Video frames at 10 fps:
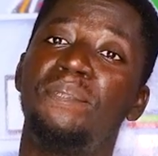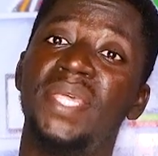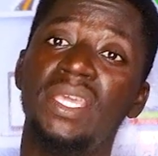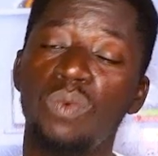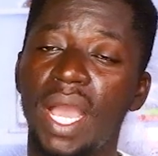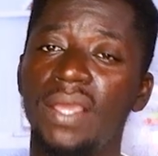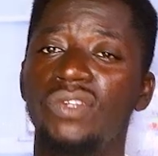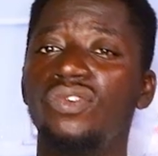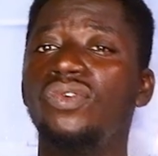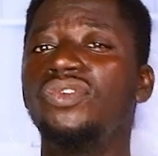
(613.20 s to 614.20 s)
py.
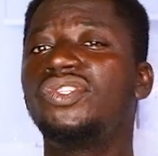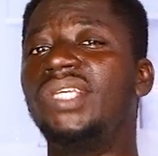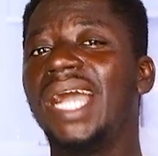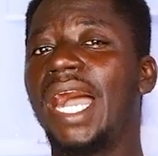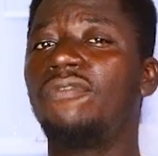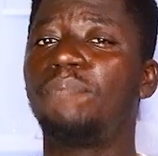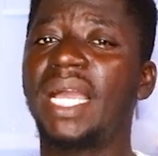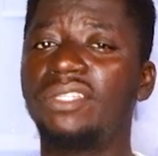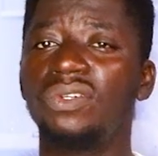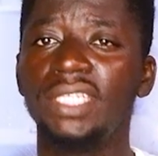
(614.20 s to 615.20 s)
So you should have
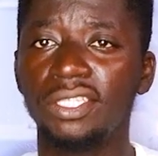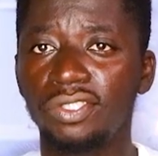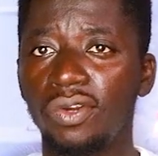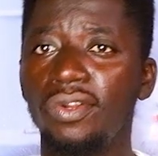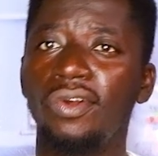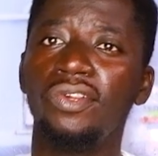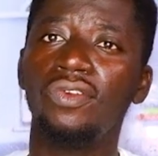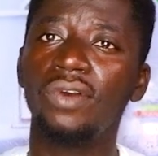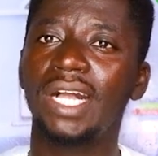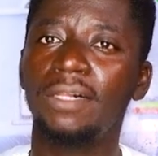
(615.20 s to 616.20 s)
Python installed on
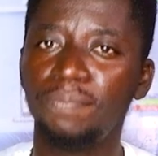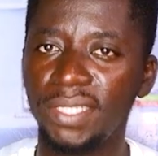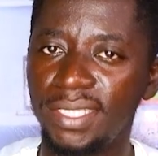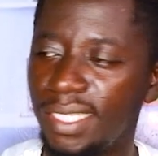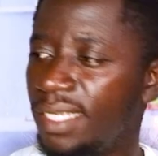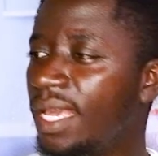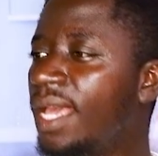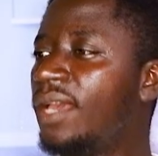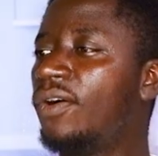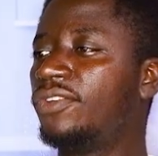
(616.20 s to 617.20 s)
your local P C.
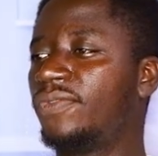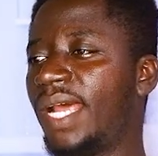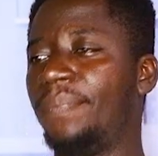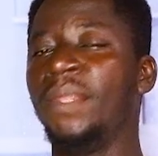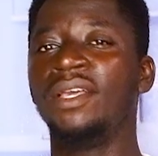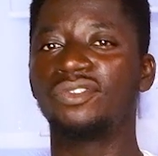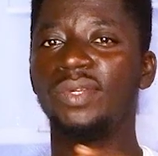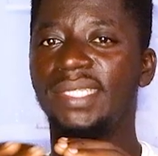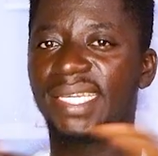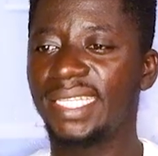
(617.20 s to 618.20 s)
All right,
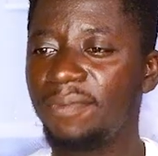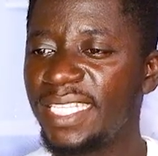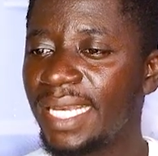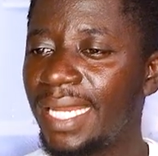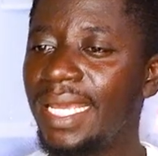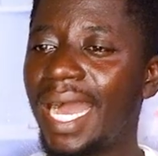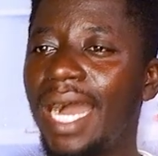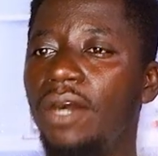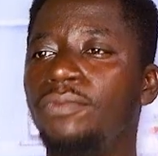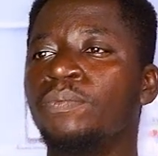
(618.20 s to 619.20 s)
so this is basically
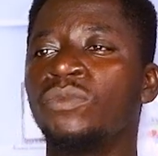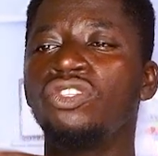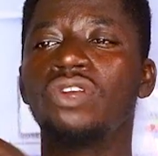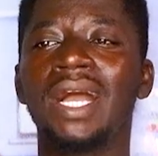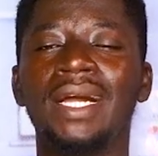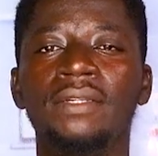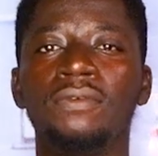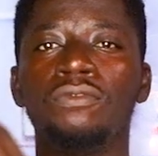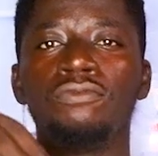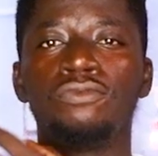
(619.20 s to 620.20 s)
how you
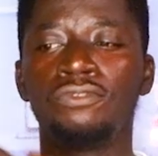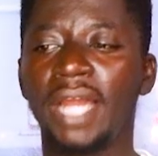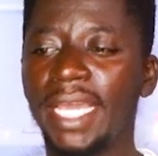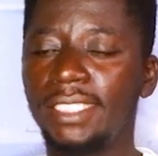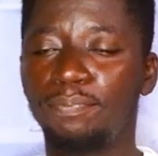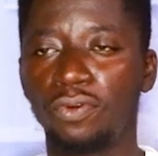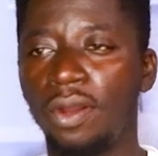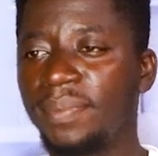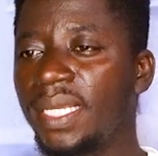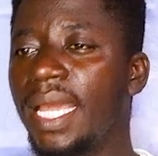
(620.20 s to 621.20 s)
can write
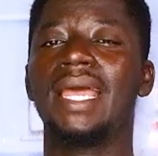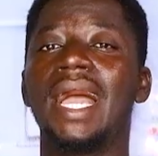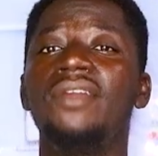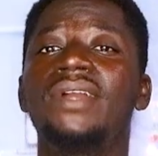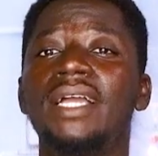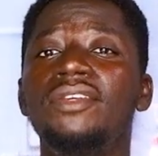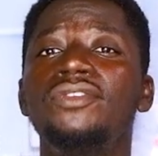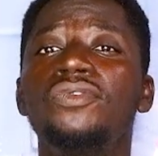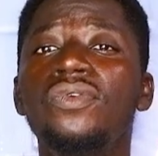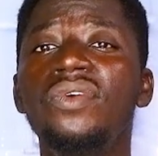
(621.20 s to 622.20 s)
prompt and how you can
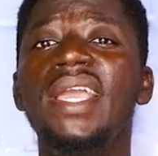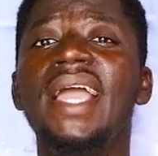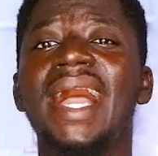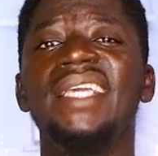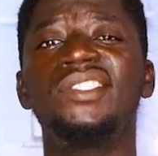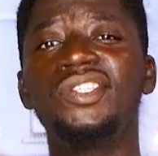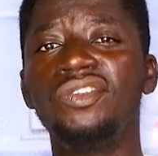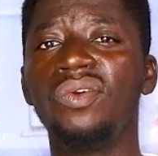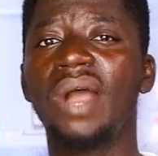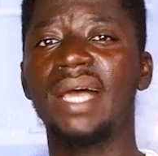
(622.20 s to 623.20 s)
use Google A I
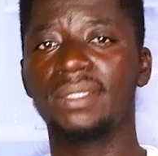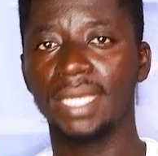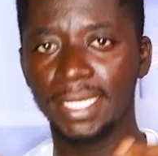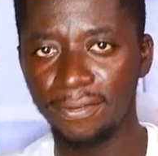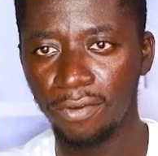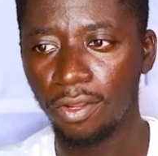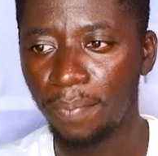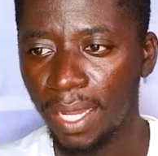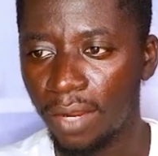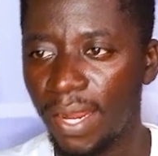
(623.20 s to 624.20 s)
Studio as a
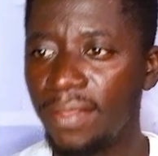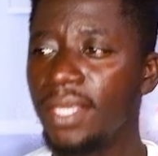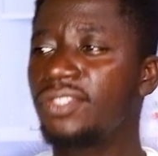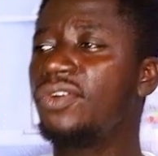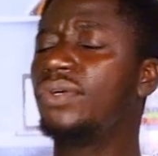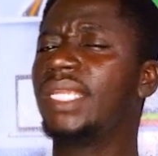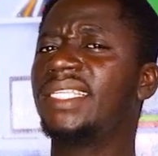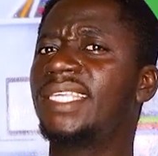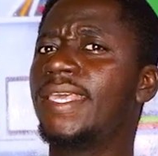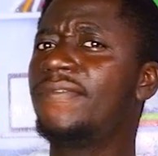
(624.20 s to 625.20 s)
developer. All right, so
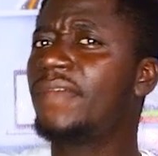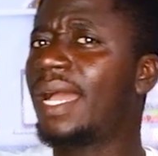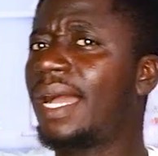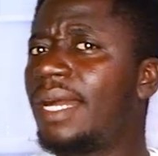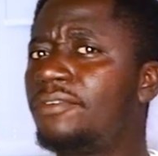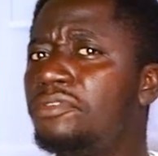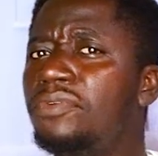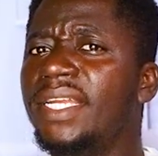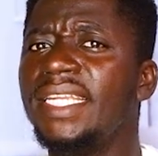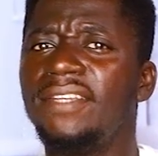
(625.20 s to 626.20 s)
let's say if you are
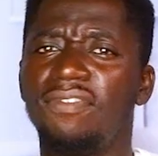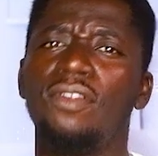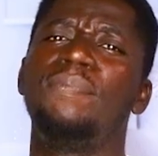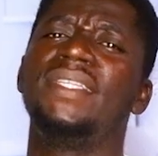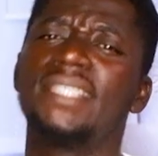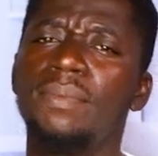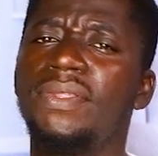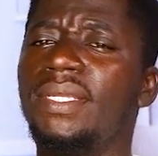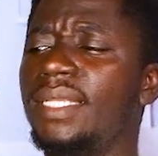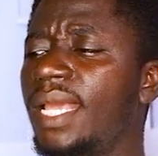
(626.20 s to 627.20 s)
already developing
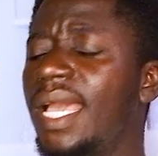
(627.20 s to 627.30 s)
something